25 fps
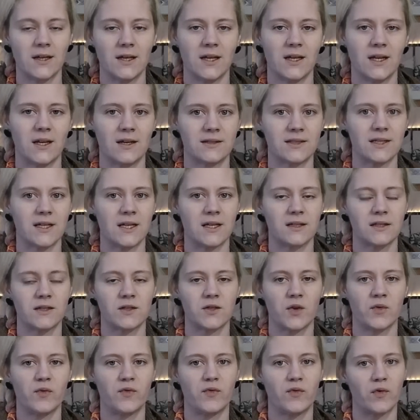He has said
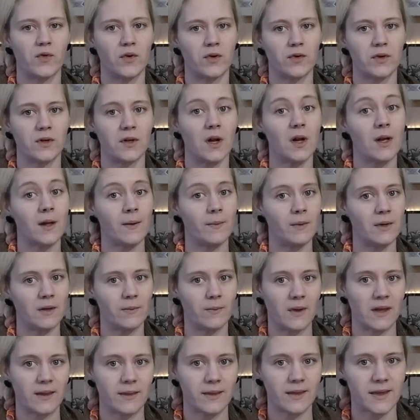so for a couple
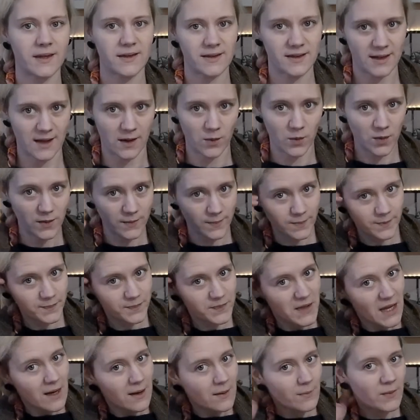of months now,
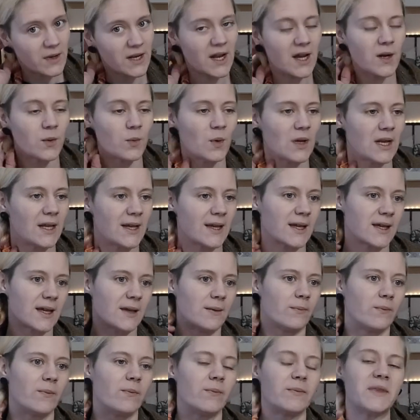but I will link
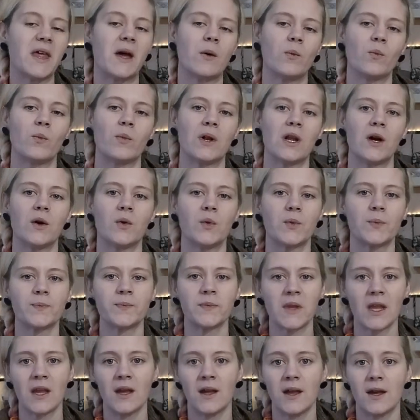him down below.
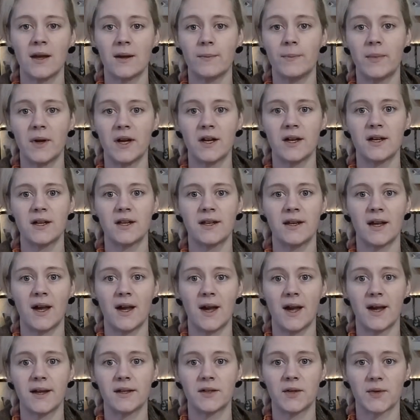But
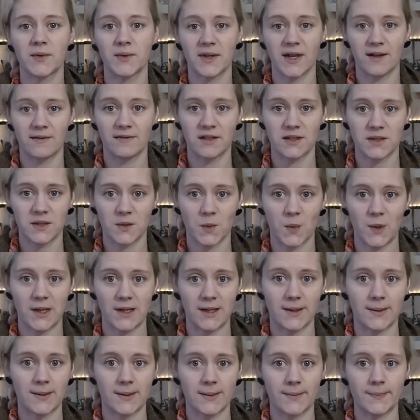I don't have the
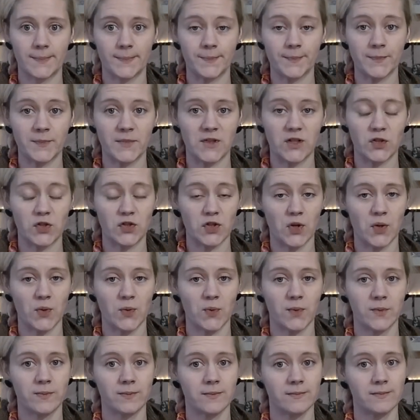sweater to show,
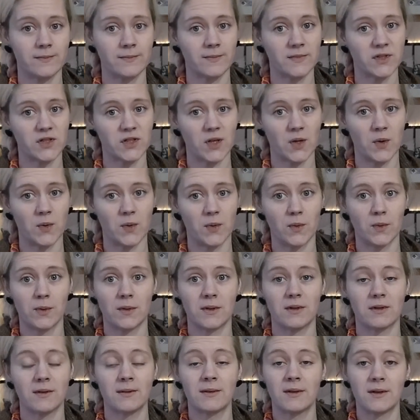so
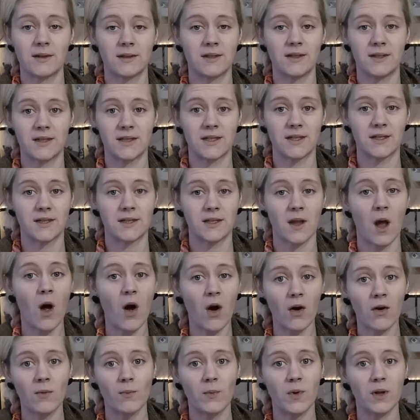this is a
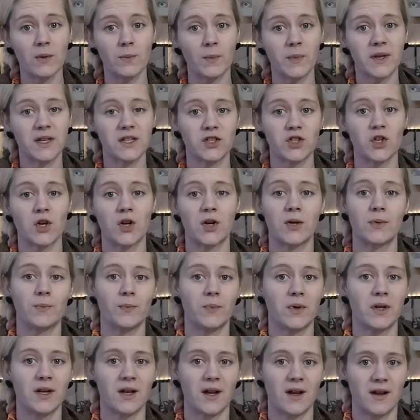horrible picture,
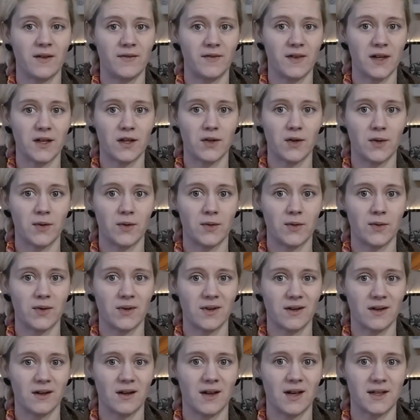but I think you
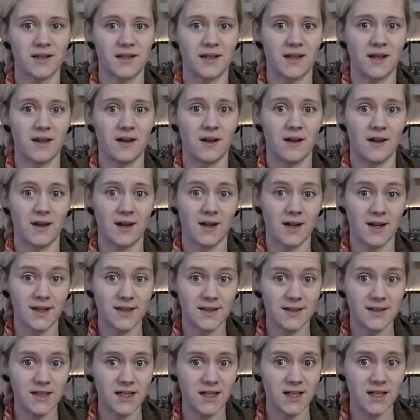got the
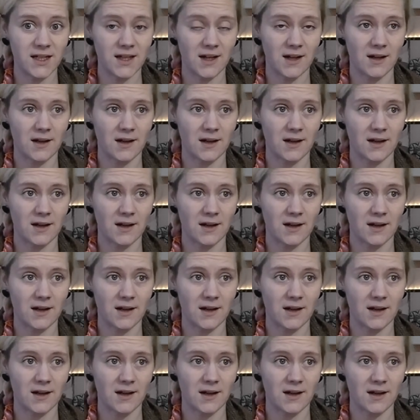idea.